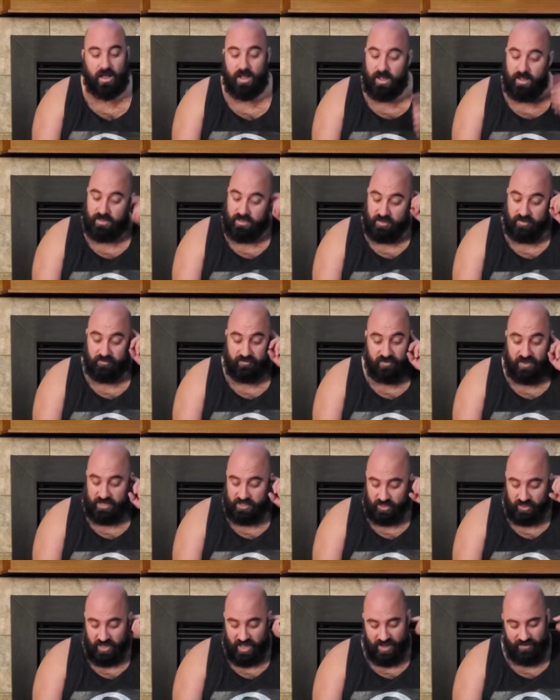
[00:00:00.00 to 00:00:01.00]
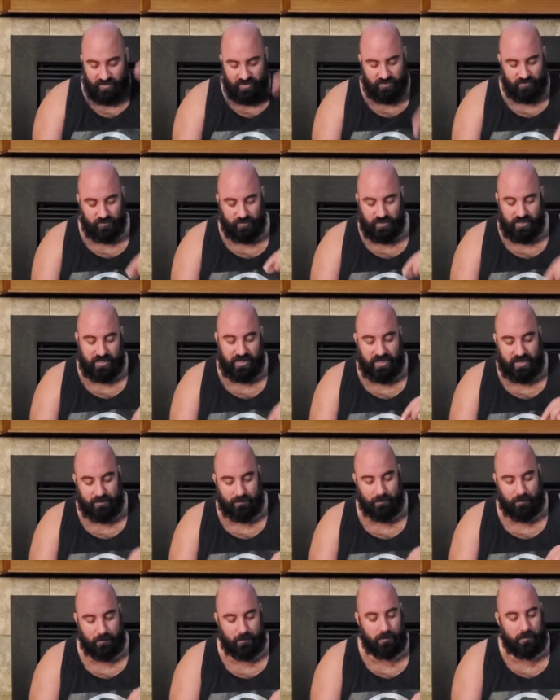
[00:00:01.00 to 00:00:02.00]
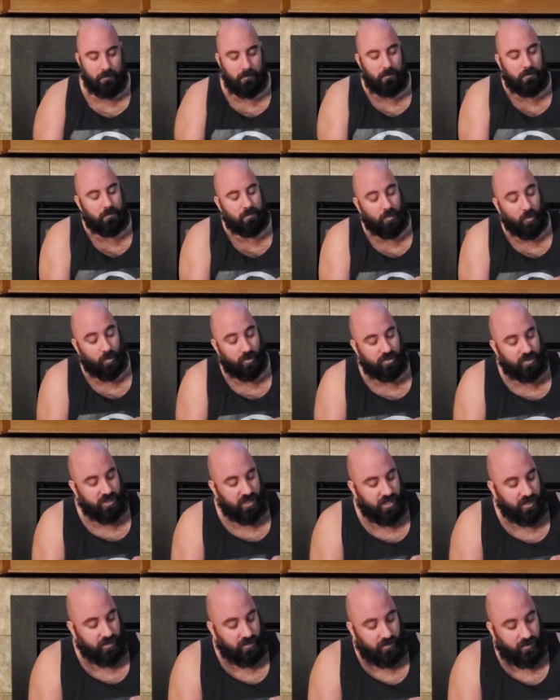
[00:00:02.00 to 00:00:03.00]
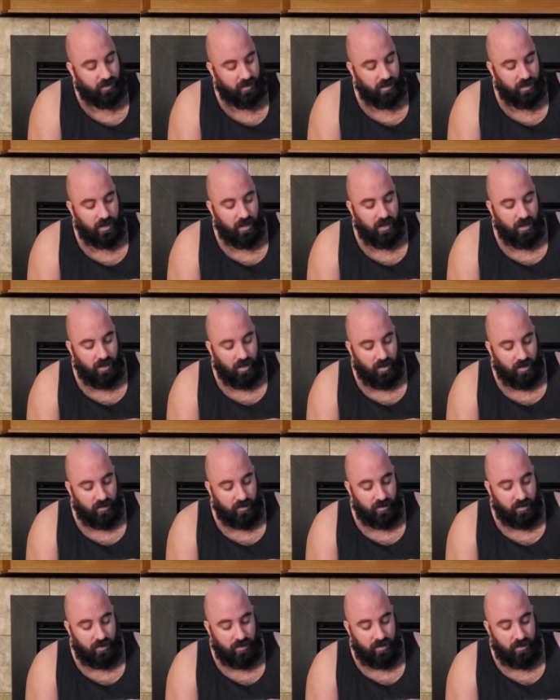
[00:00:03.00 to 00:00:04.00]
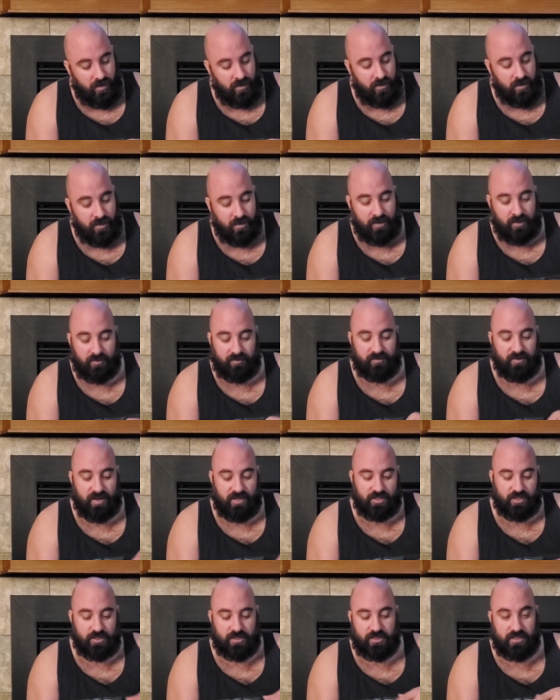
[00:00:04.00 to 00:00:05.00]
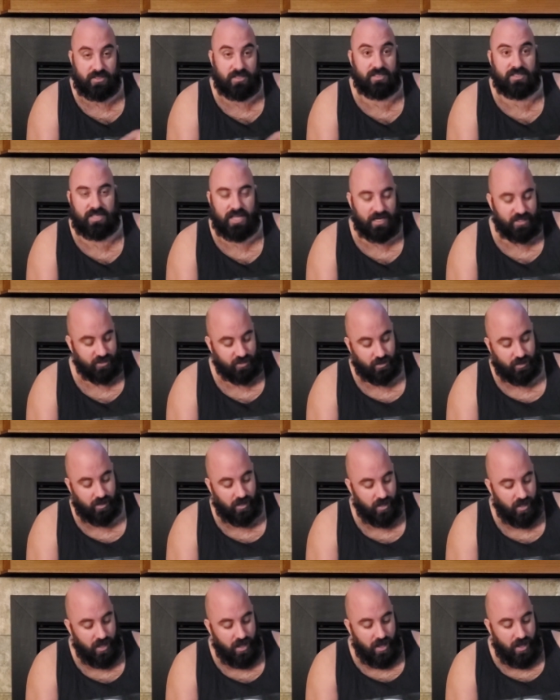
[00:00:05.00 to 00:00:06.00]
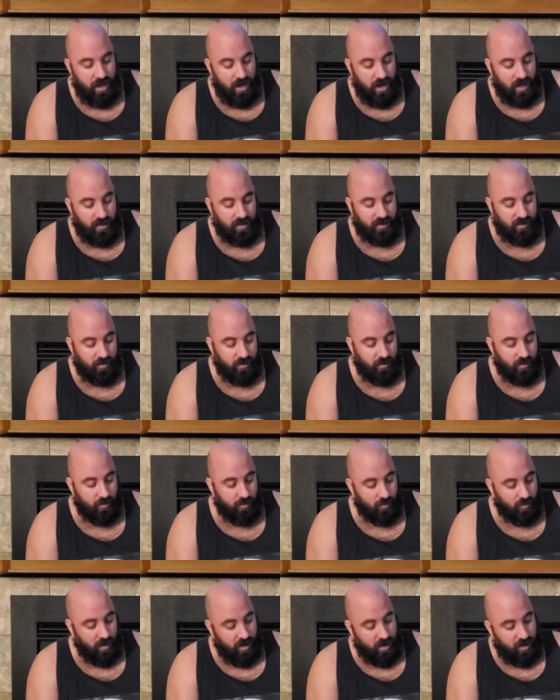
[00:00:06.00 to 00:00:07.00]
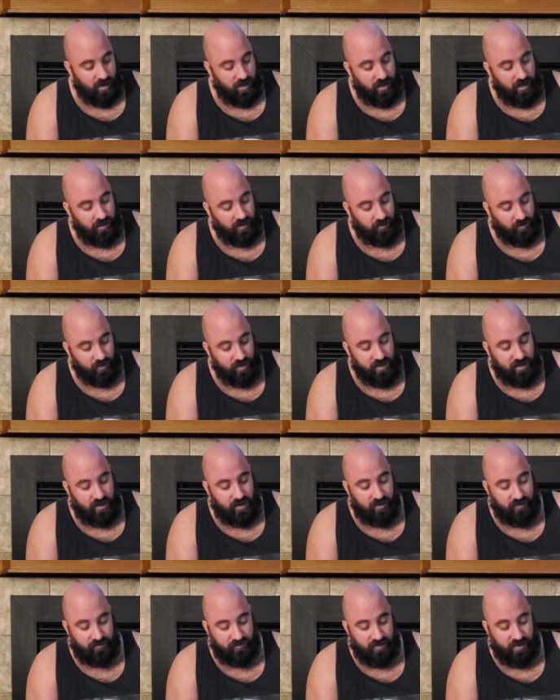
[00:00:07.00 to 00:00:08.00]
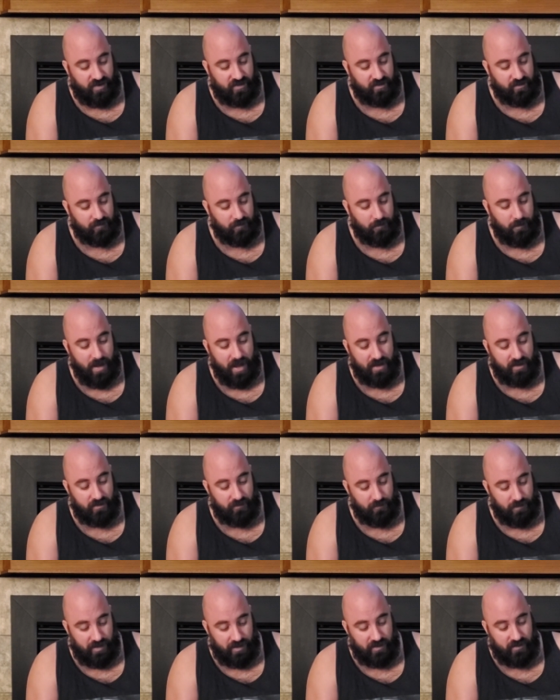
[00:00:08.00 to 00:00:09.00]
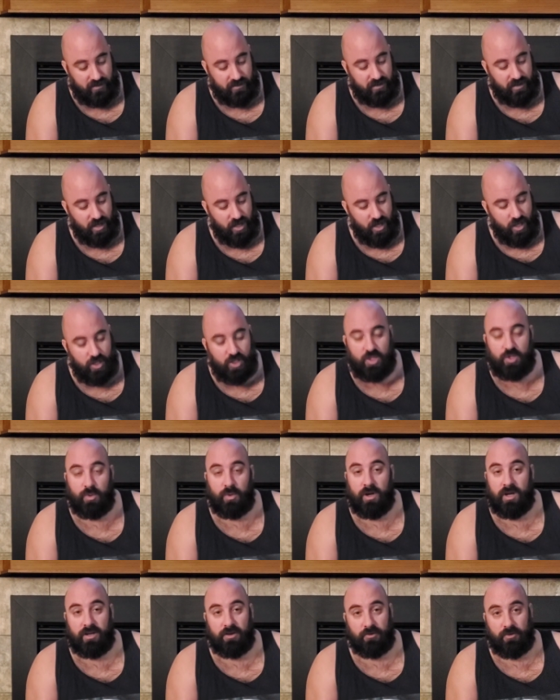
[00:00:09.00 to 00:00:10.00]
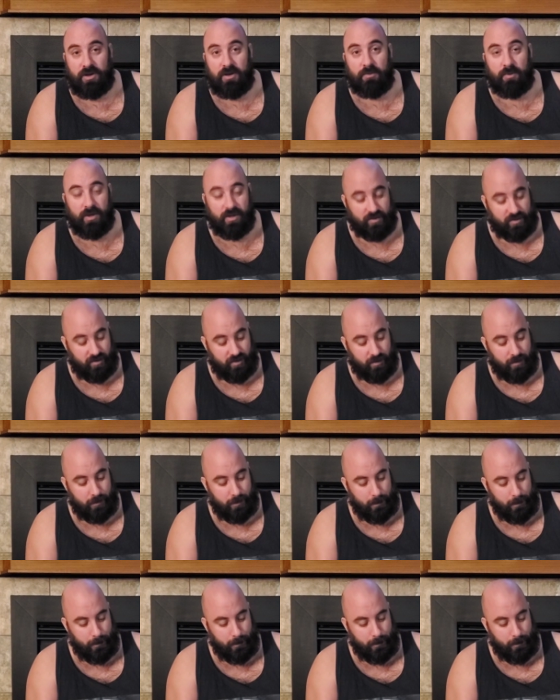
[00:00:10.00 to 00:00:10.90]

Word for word: Uh, confession. They have this really neat portion here on, in the confession section. And they go, uh, in Greek, confess meant means to agree with.